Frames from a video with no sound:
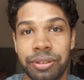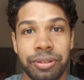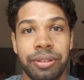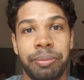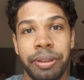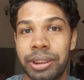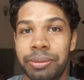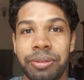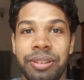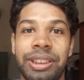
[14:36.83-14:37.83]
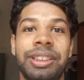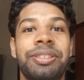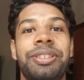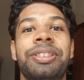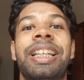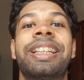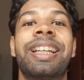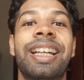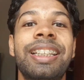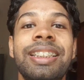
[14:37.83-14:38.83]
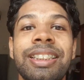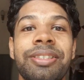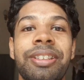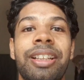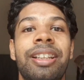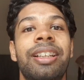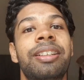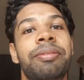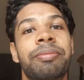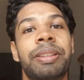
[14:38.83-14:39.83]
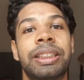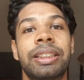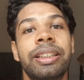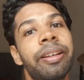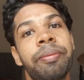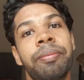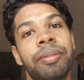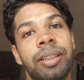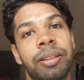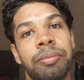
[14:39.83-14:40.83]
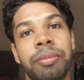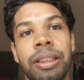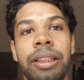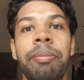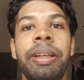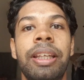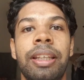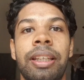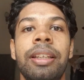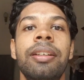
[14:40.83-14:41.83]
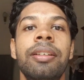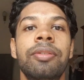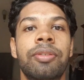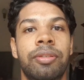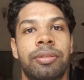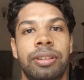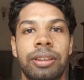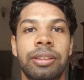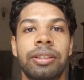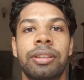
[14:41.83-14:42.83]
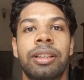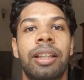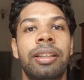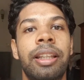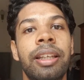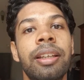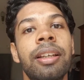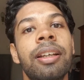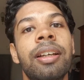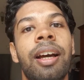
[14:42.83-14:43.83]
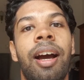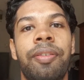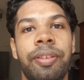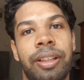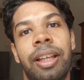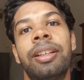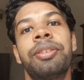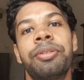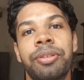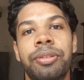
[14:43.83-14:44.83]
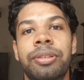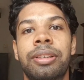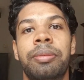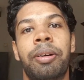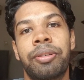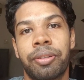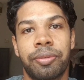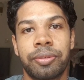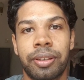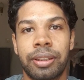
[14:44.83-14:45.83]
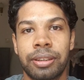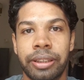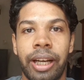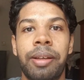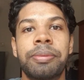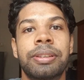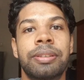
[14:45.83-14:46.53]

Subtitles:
to, the big spoon which you use to get rice. You can like measure them in the beginning, and then after that you know the amount of grams